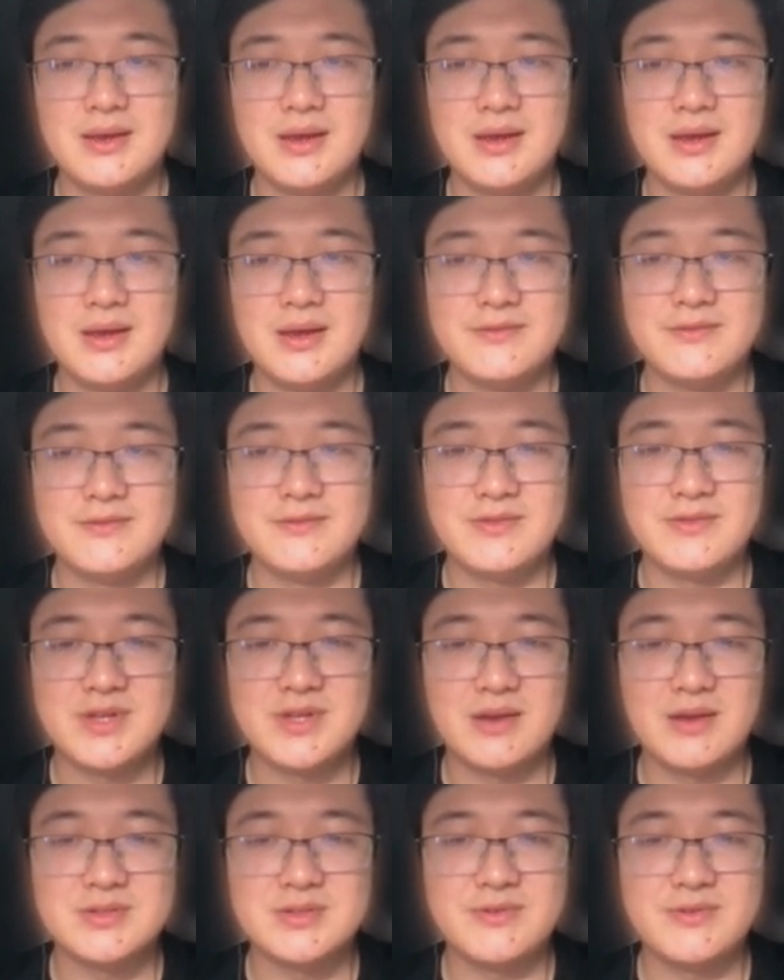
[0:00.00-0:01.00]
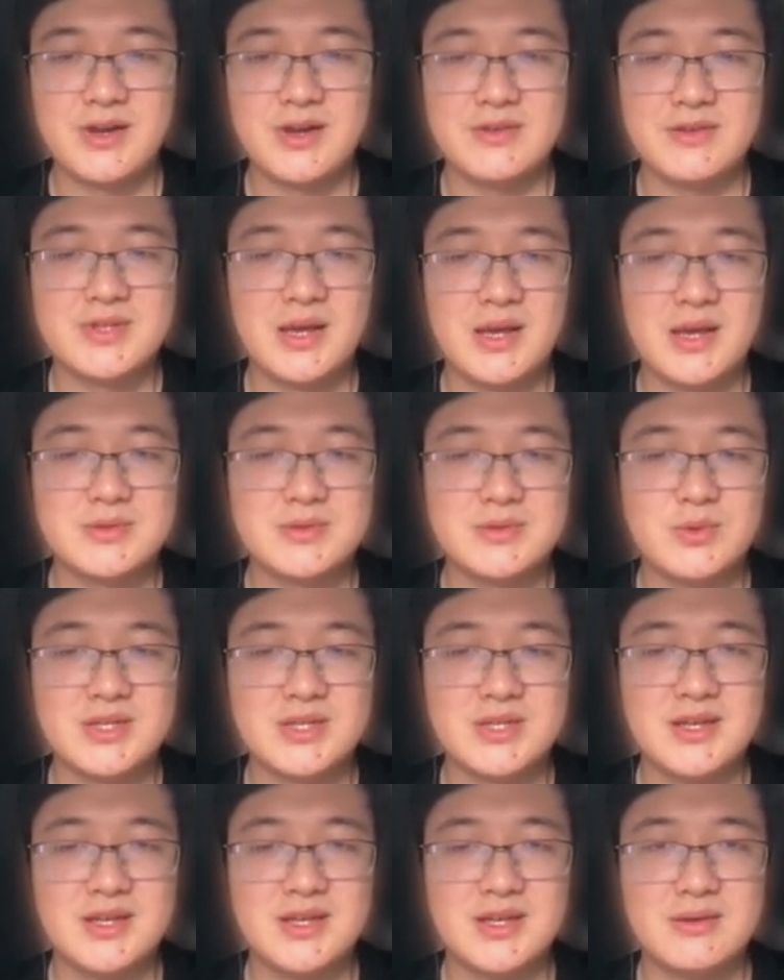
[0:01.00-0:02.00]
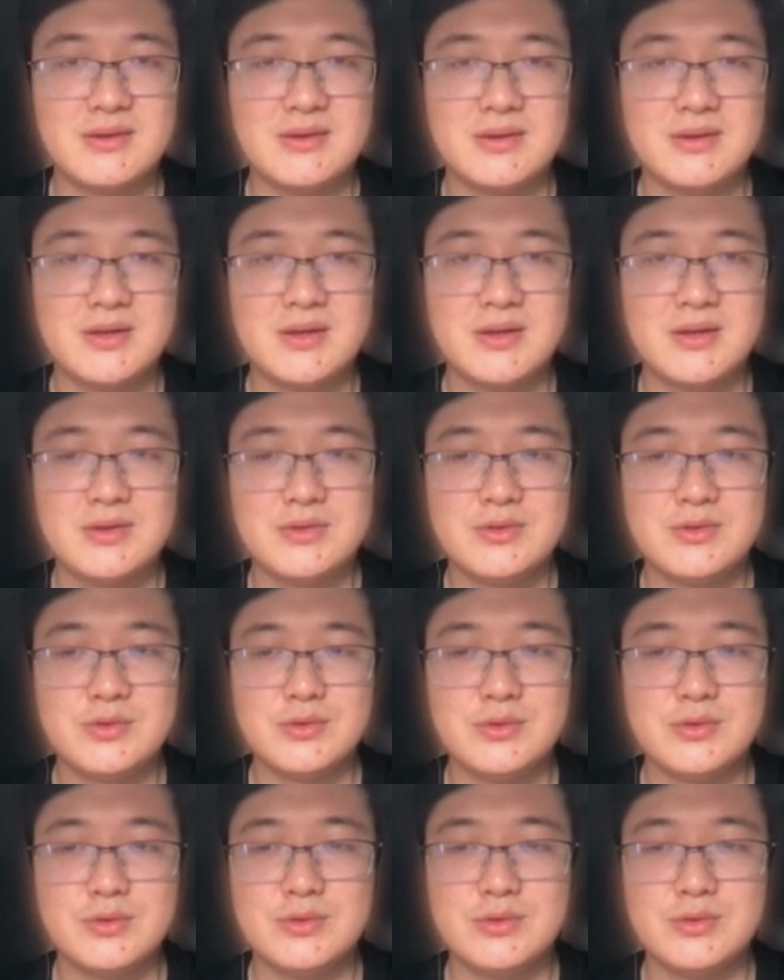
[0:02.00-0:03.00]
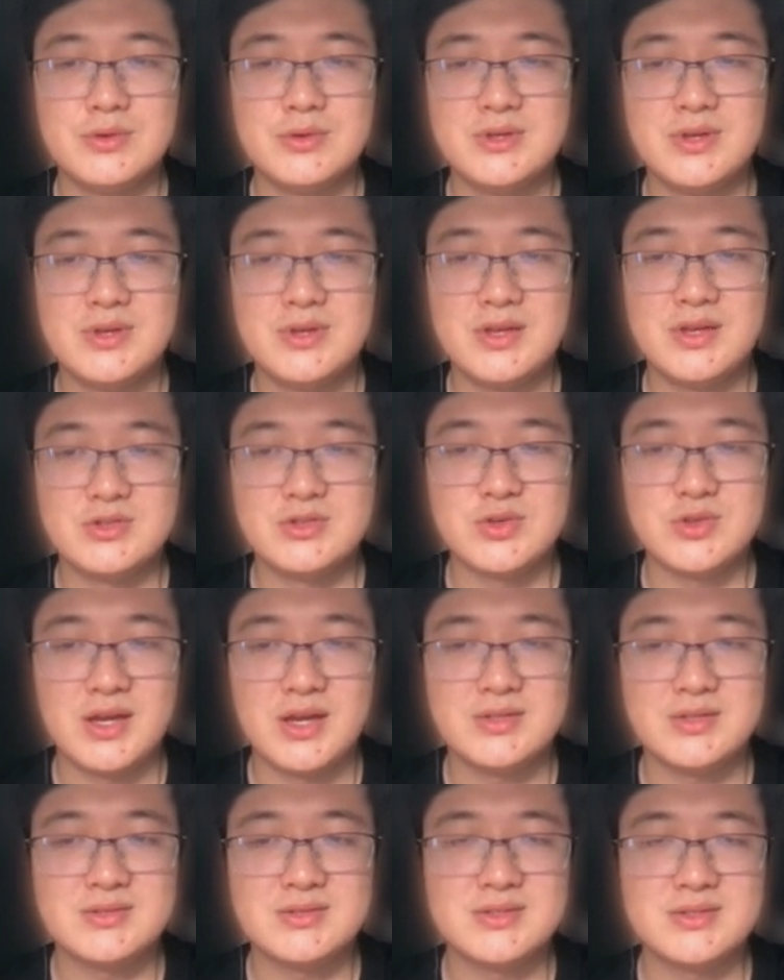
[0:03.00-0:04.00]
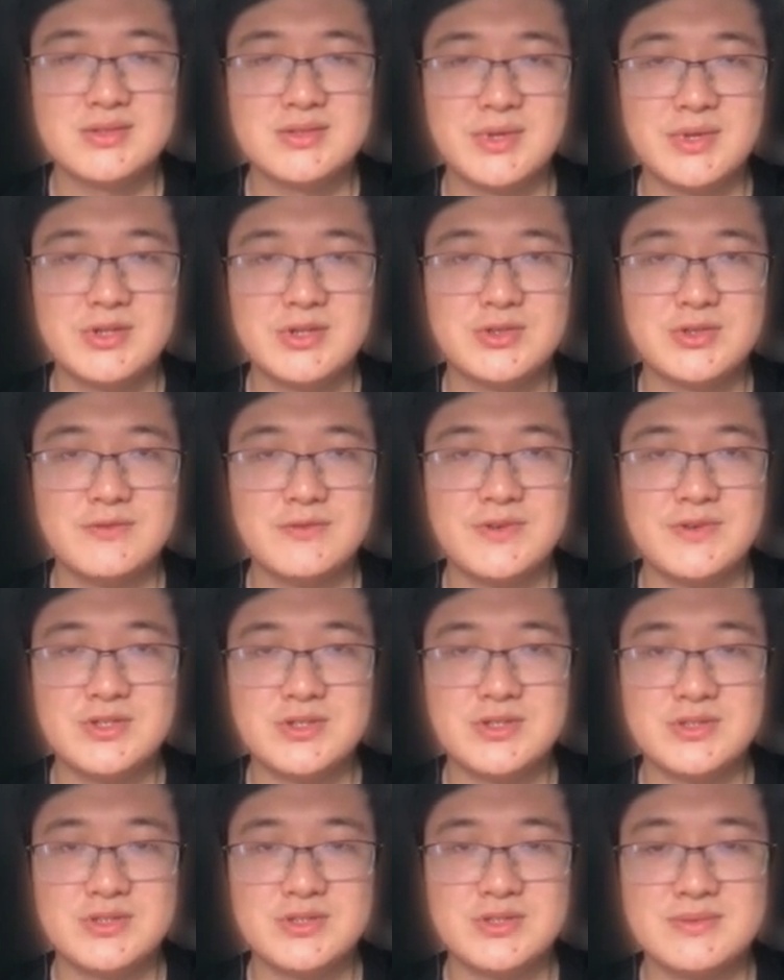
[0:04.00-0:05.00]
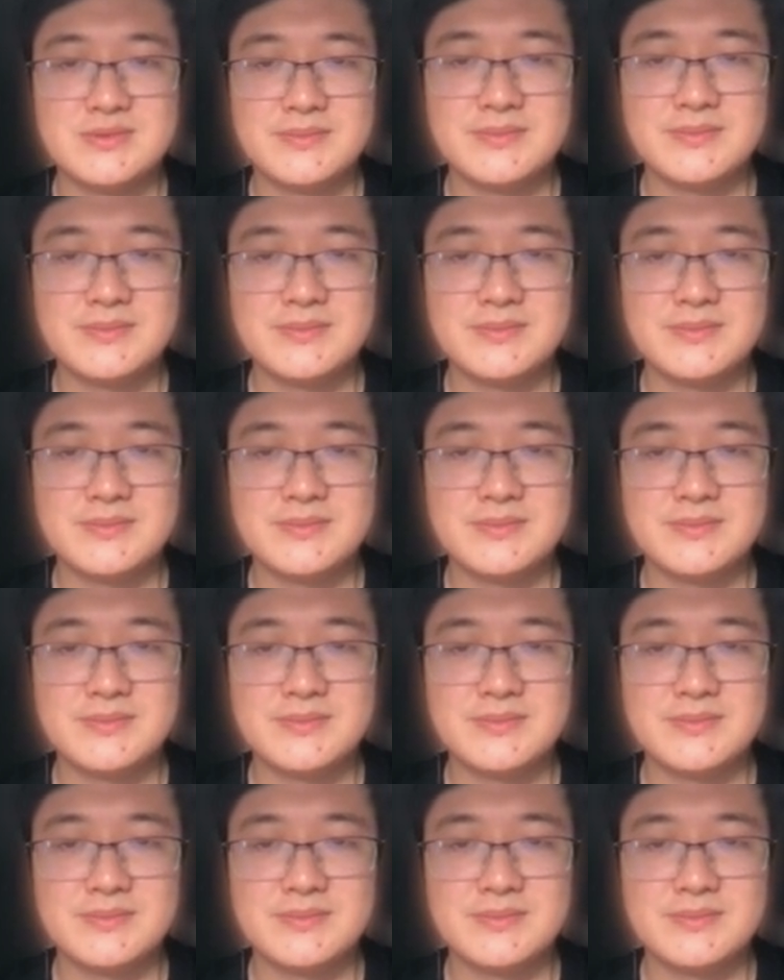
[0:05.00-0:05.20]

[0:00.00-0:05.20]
and 5x5 depth-wise layer to extract spatial features.